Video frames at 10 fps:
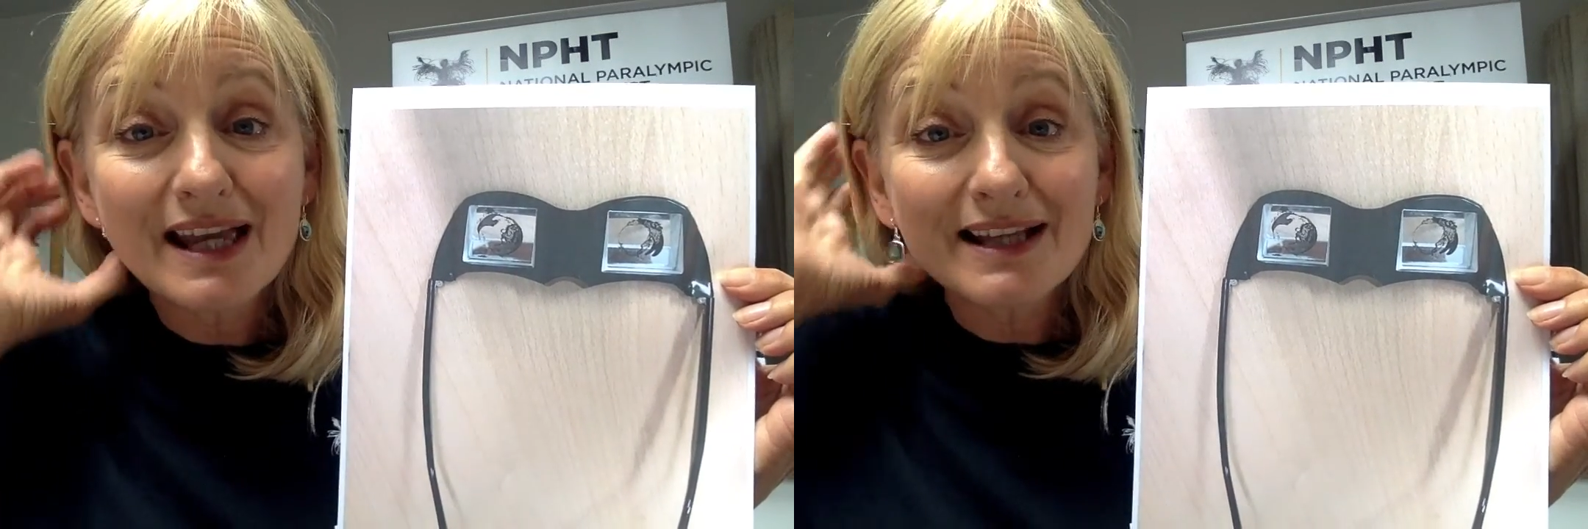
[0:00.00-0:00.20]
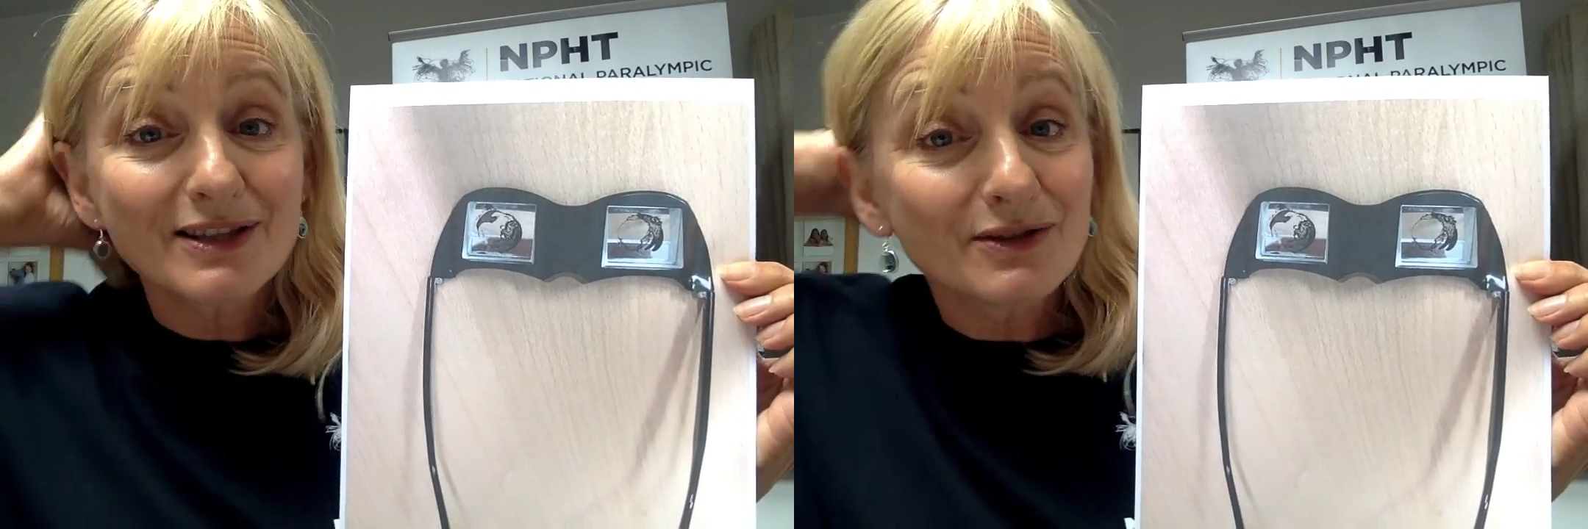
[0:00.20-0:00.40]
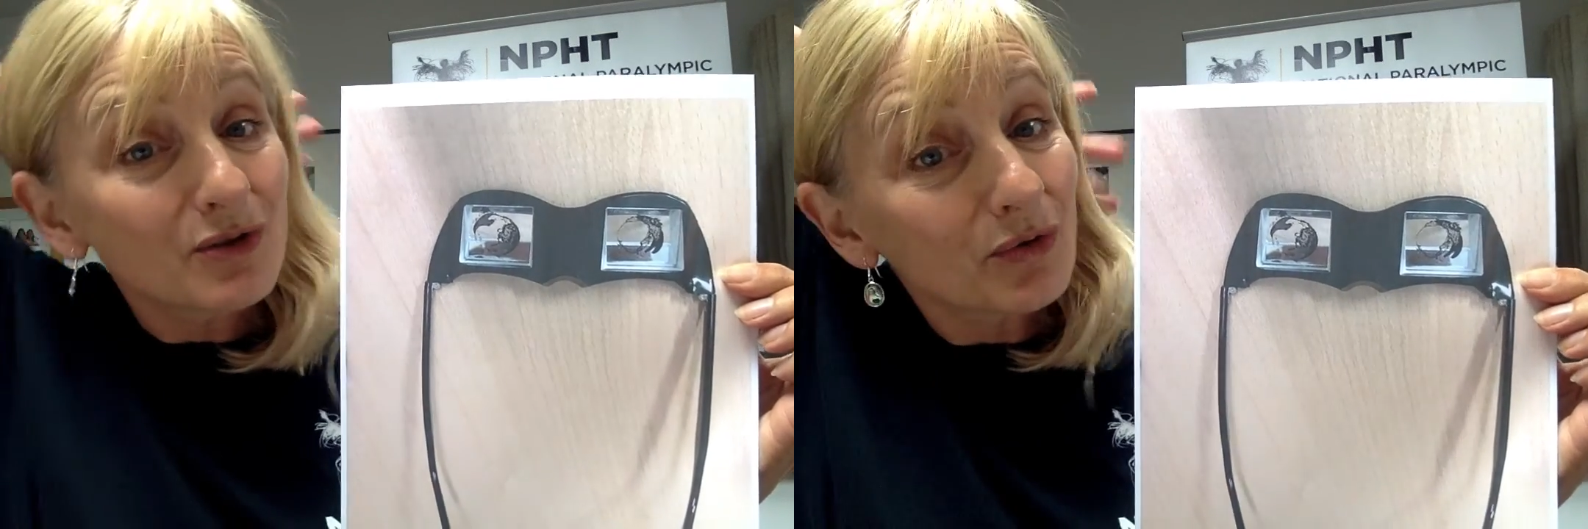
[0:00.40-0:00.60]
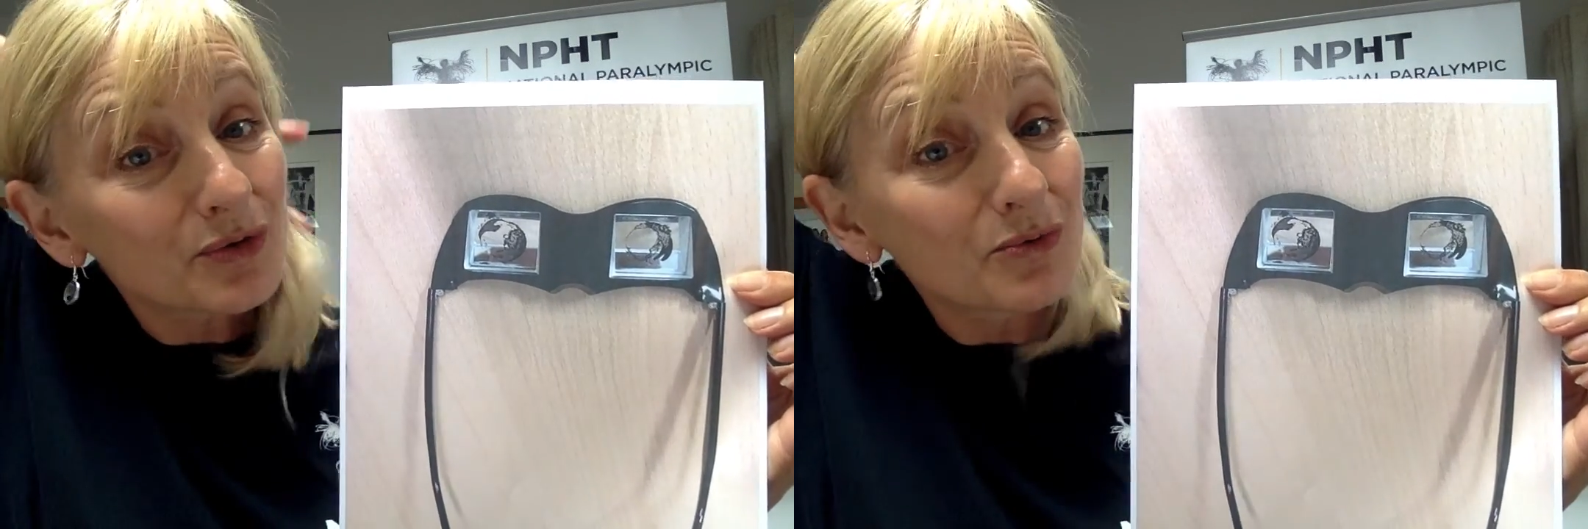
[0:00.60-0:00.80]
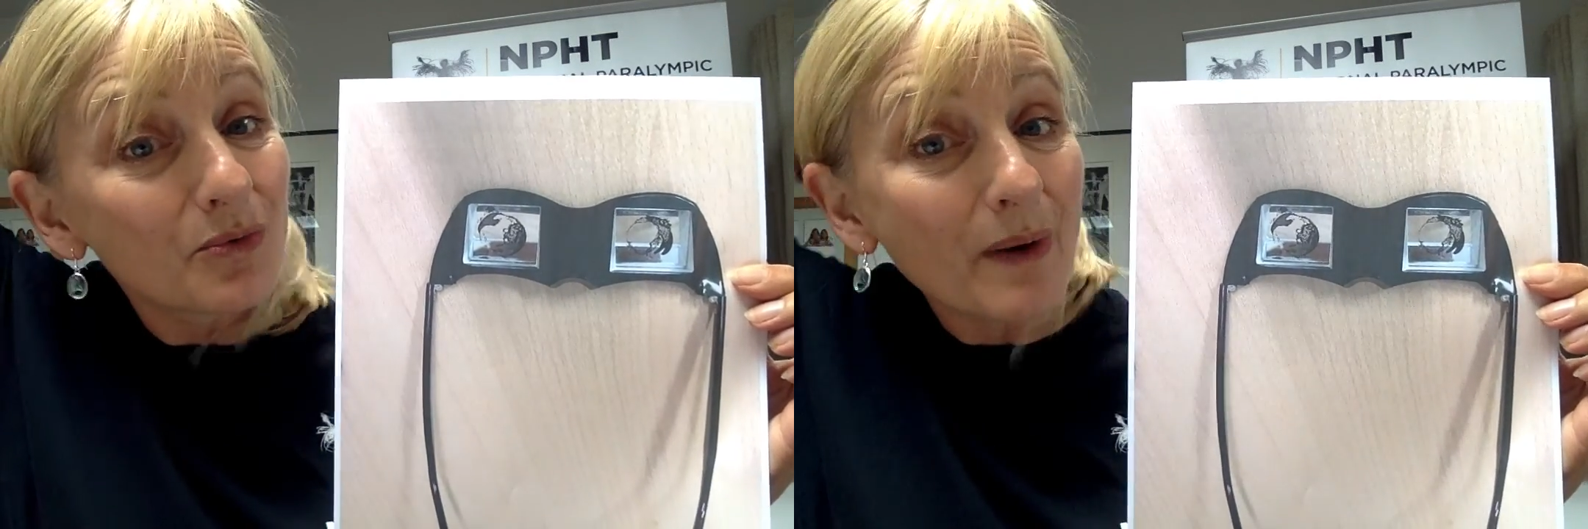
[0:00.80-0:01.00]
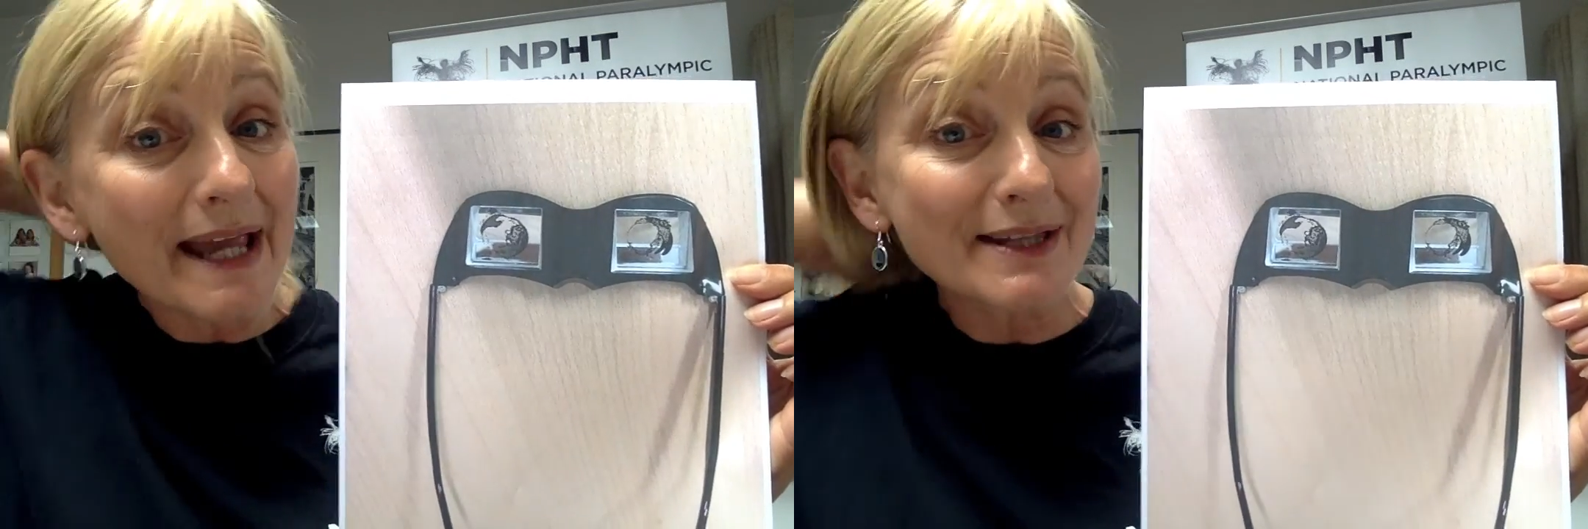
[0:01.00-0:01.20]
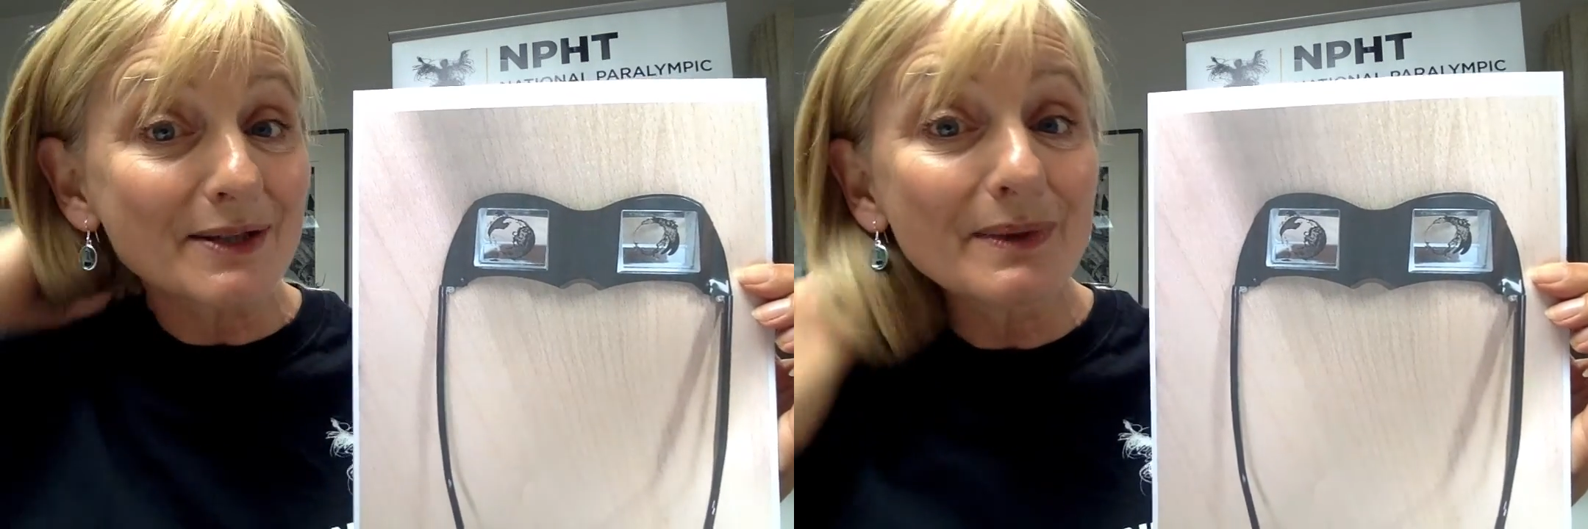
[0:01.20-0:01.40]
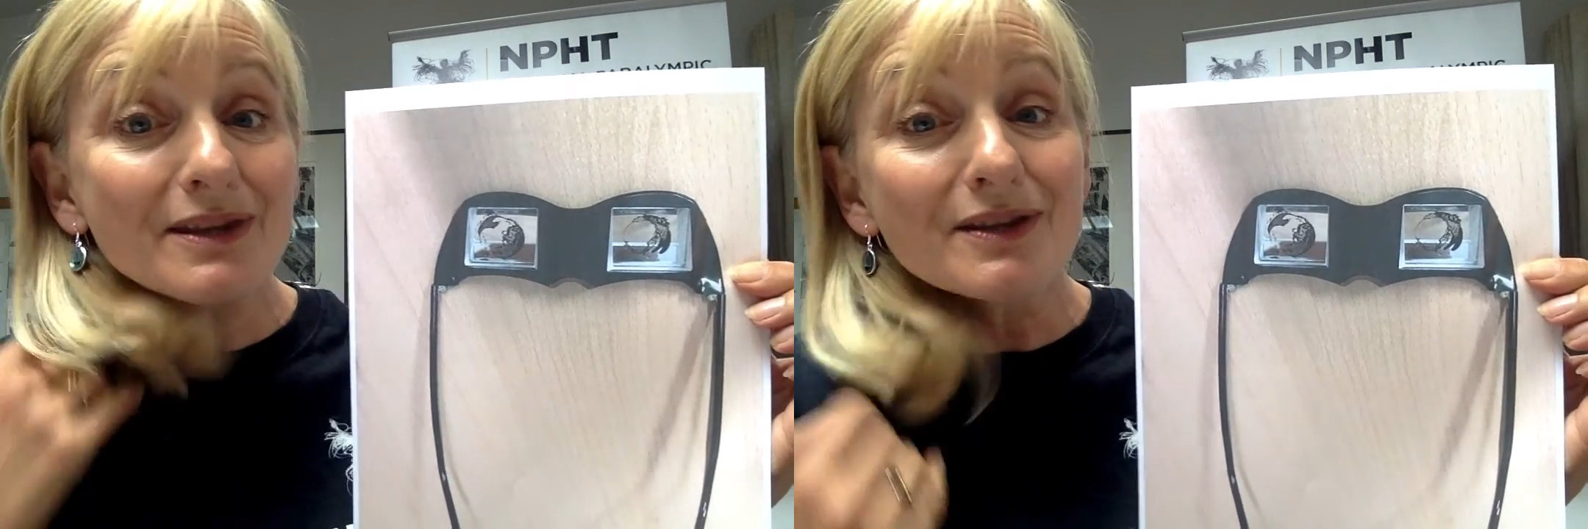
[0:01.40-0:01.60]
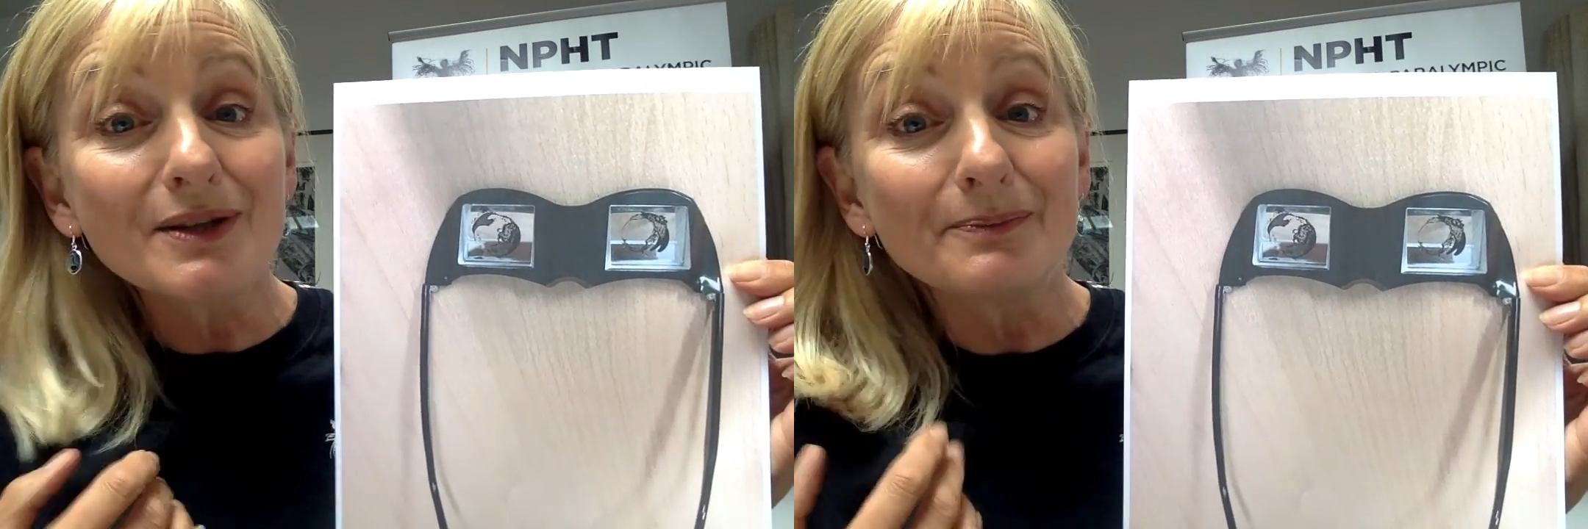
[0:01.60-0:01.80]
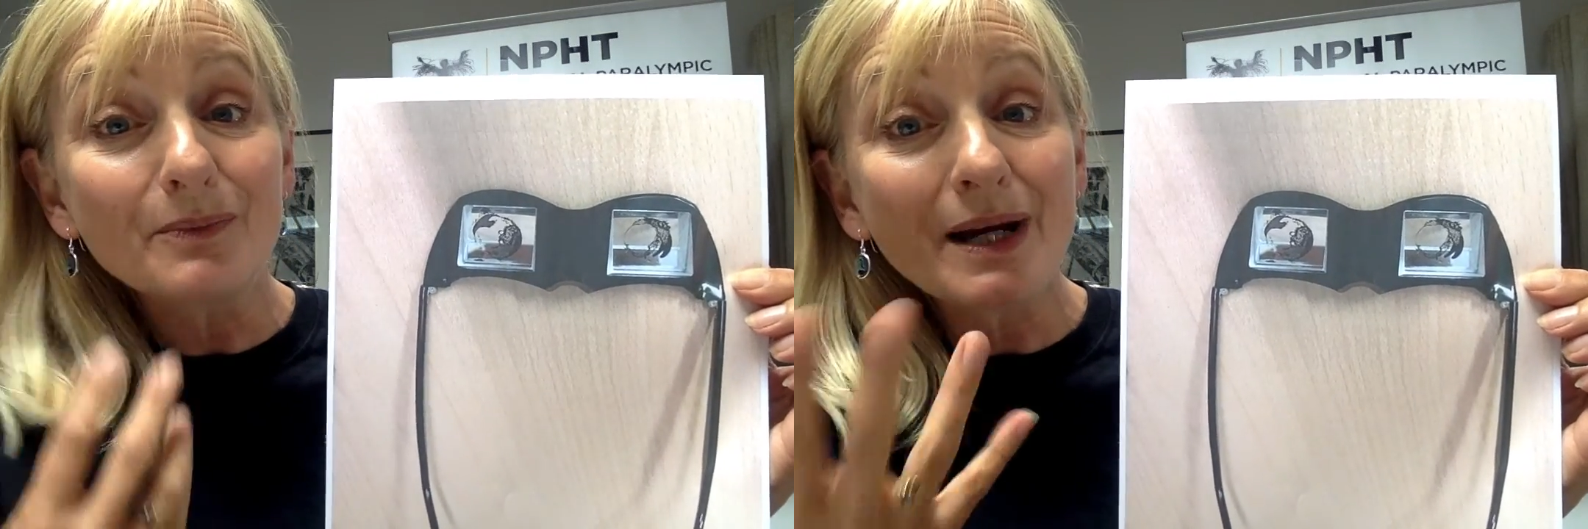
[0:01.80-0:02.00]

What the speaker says: That's not always with them